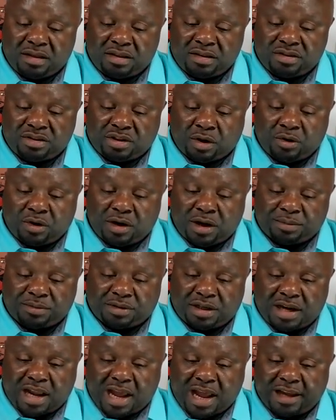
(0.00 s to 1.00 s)
showed up
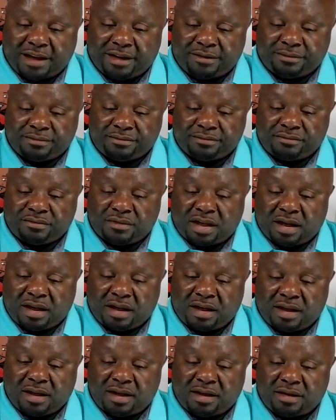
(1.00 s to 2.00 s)
tonight.
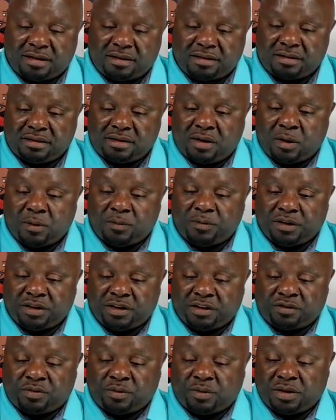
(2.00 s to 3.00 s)
Uh, hopefully,
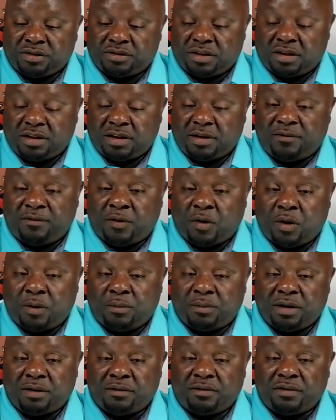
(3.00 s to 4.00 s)
this was an
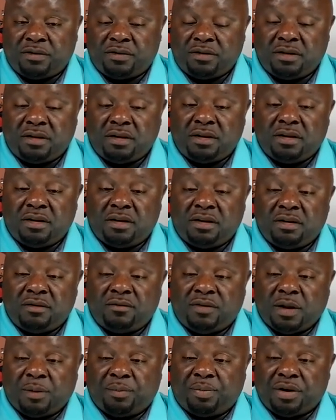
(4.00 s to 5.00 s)
informative
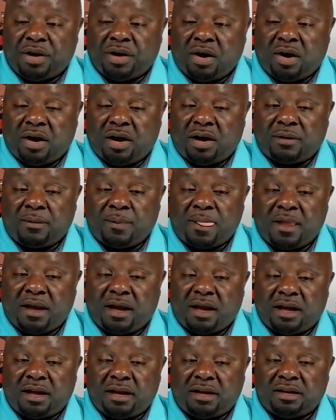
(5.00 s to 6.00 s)
flipinar.
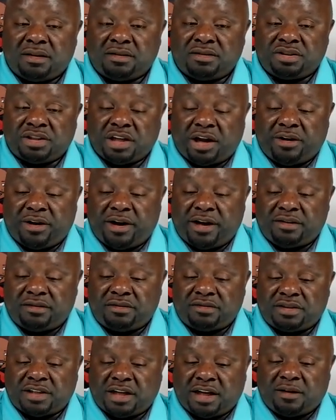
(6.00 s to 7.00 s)
Uh, share it,
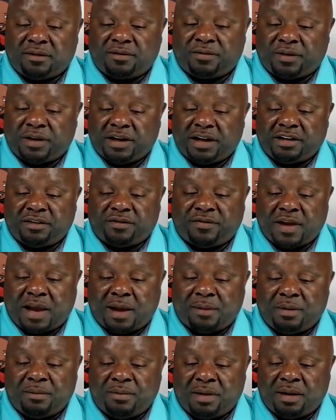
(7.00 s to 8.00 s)
tell friends,
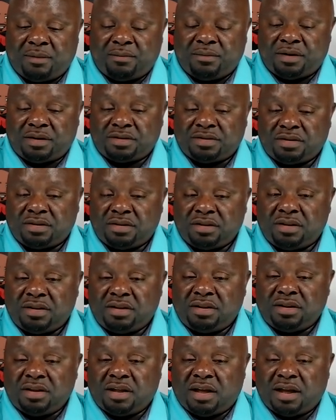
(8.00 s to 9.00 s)
family members.
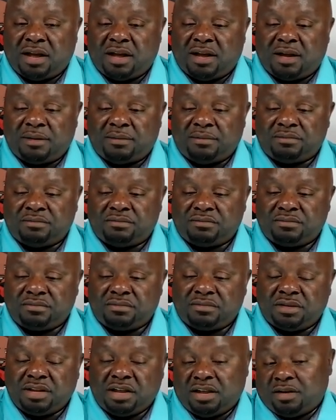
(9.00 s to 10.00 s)
Um,
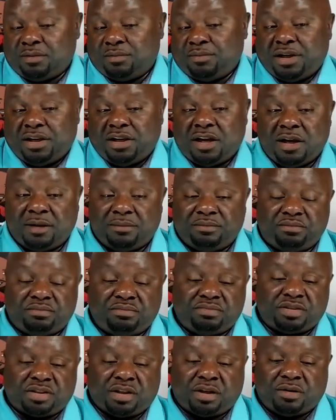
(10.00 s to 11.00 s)
it'll be up
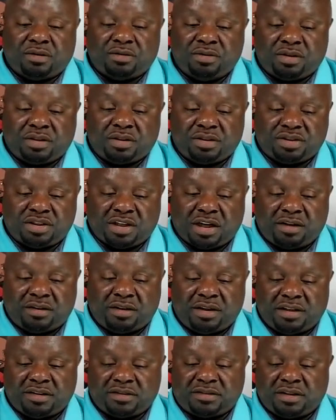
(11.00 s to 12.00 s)
so you can share
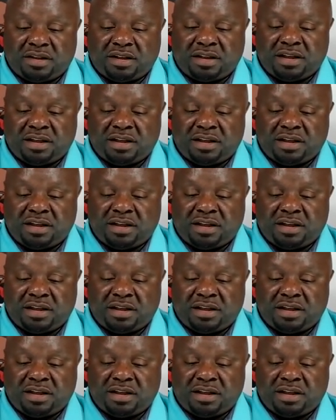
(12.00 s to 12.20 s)
this. And